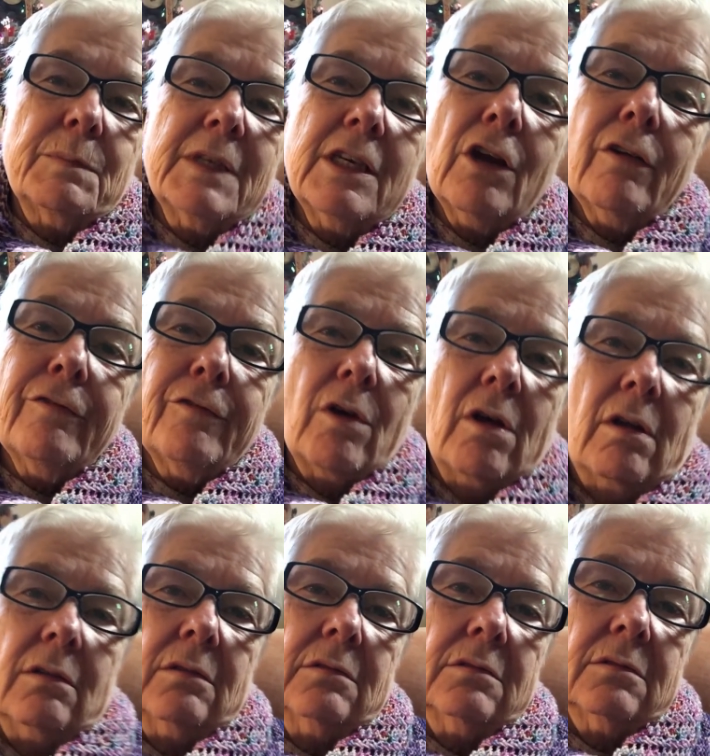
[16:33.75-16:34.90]
Be careful.
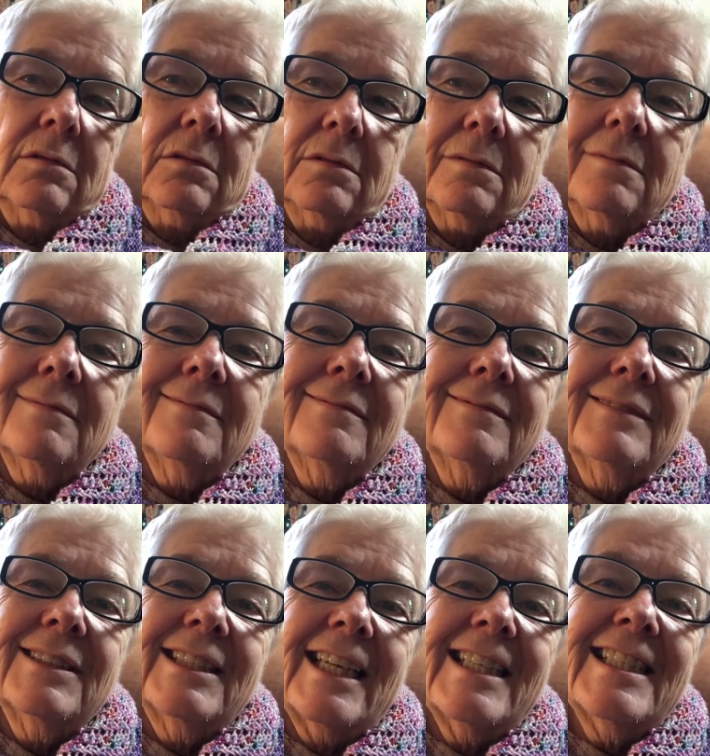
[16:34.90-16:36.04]

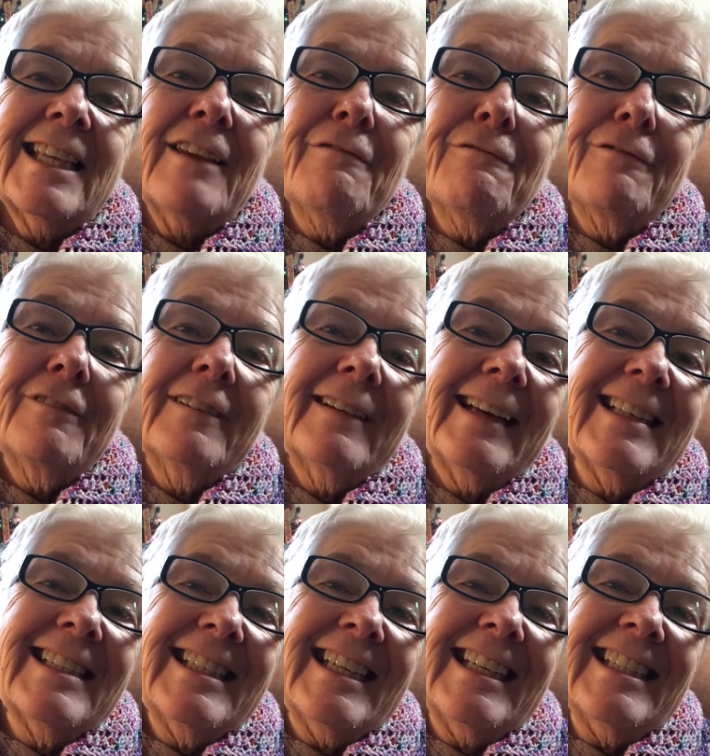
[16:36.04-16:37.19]
Stay safe and
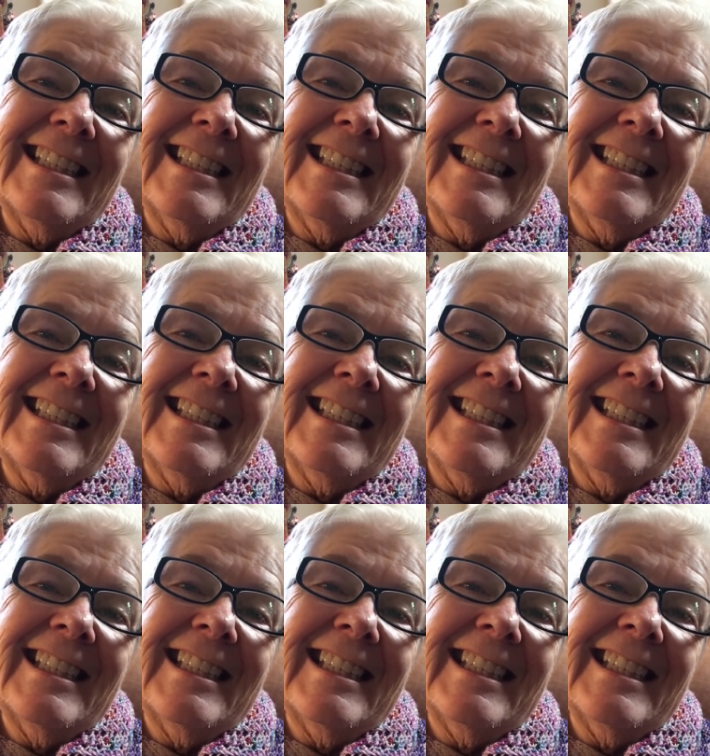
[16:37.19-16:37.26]
stay